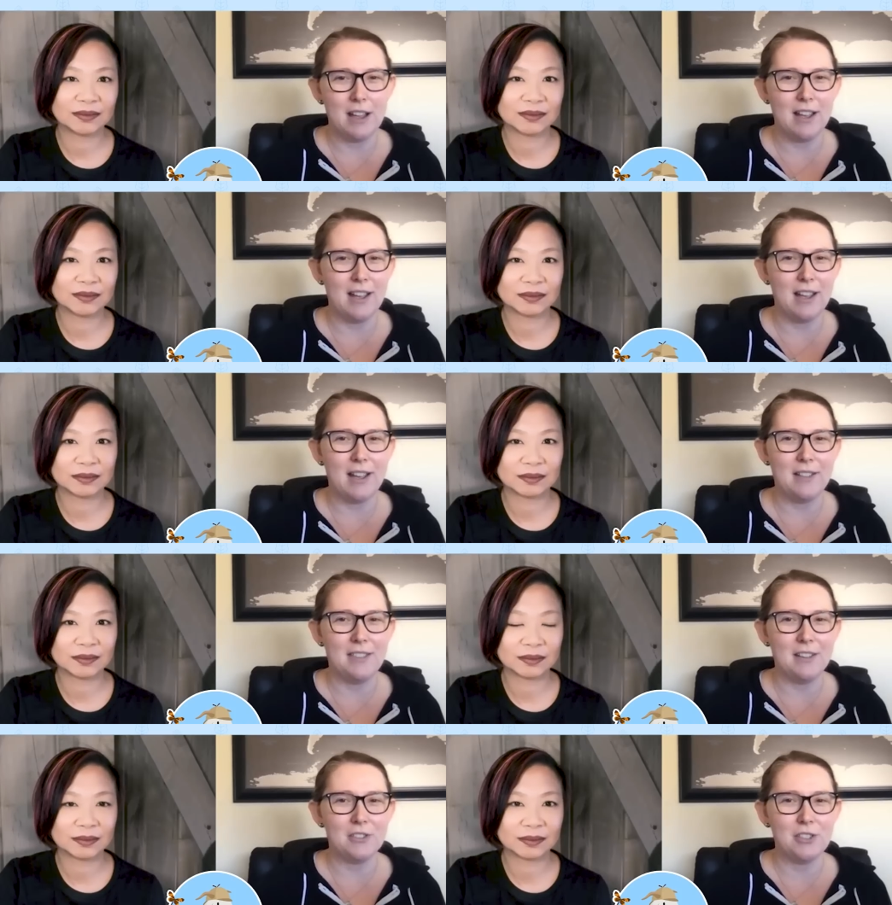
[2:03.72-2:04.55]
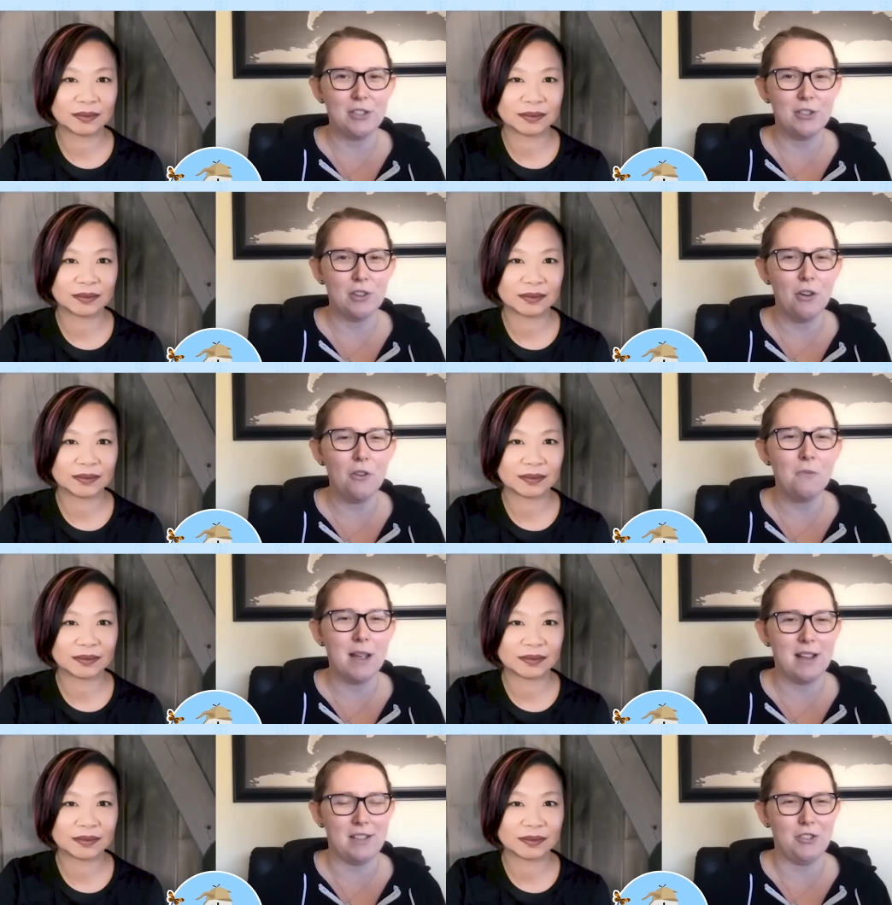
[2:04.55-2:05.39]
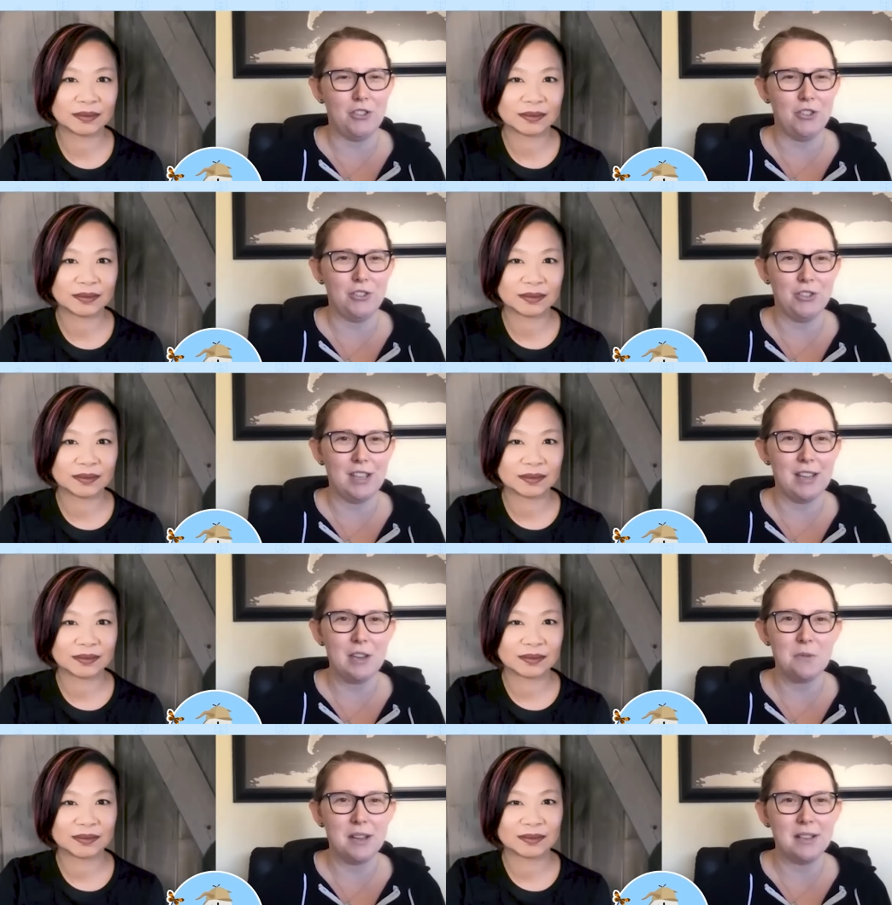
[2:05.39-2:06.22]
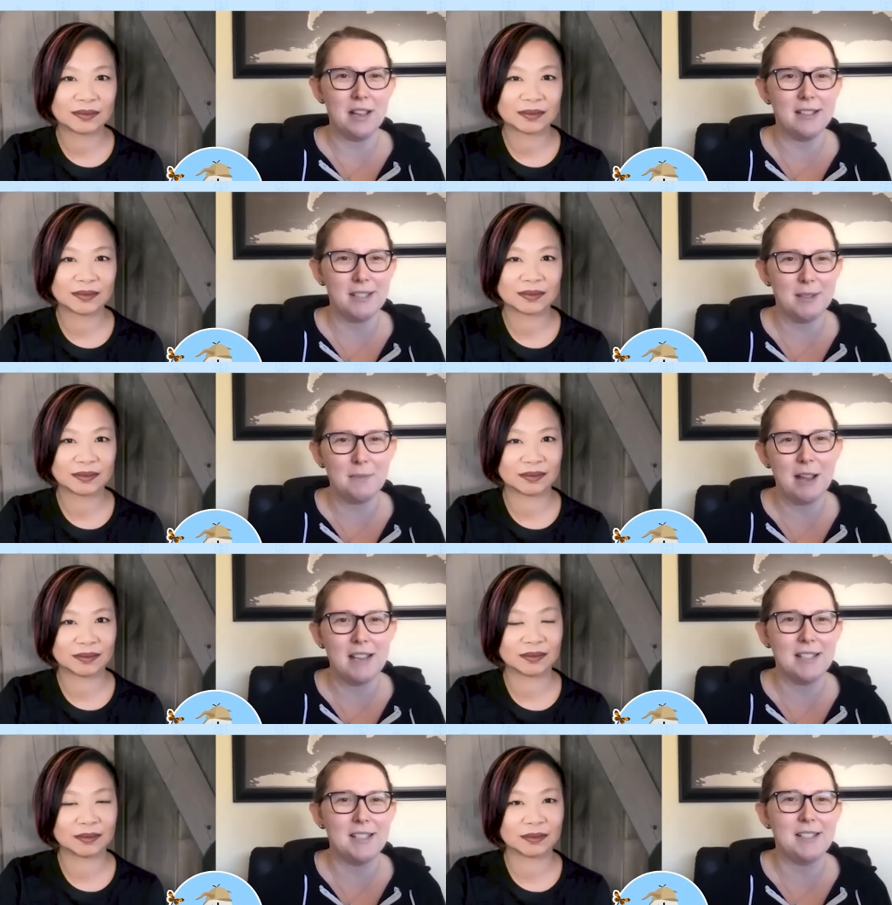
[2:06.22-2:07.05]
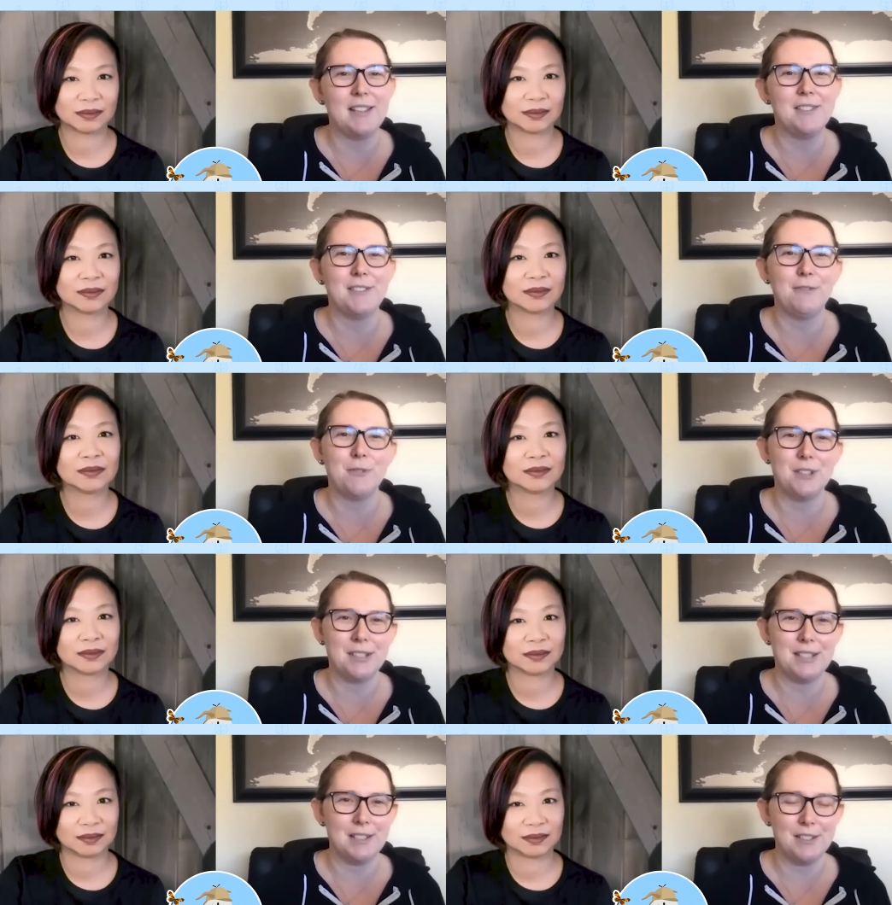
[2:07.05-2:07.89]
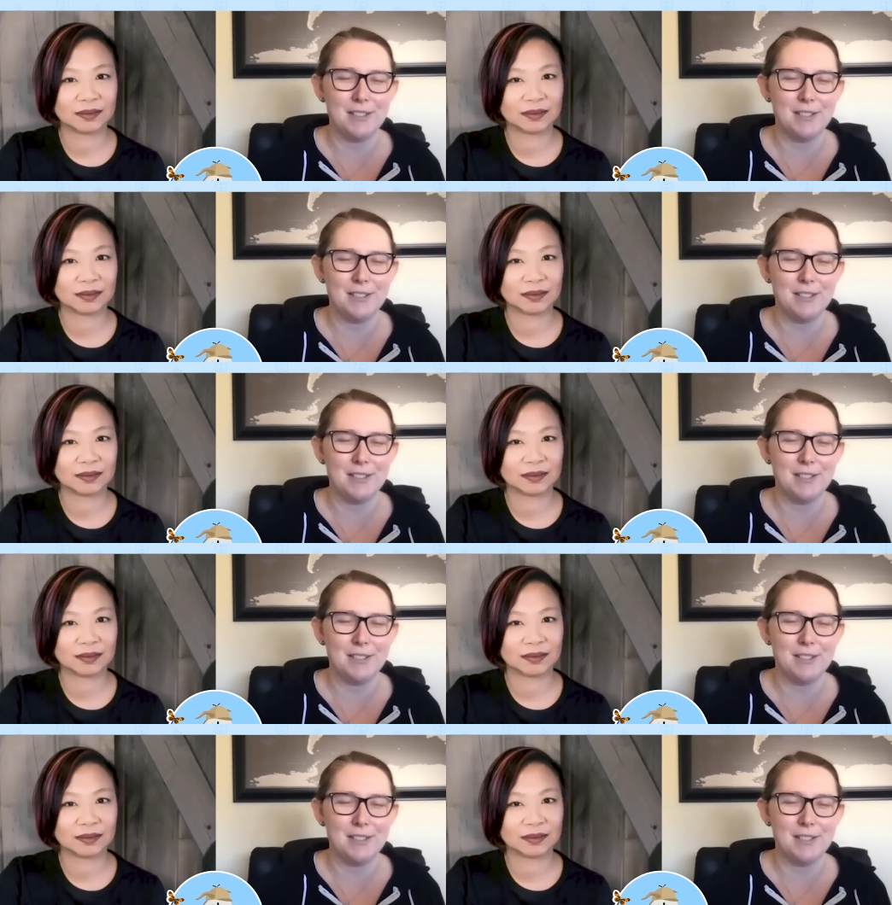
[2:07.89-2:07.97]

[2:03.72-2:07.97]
Speaker 1: There's so much that you can customize in Salesforce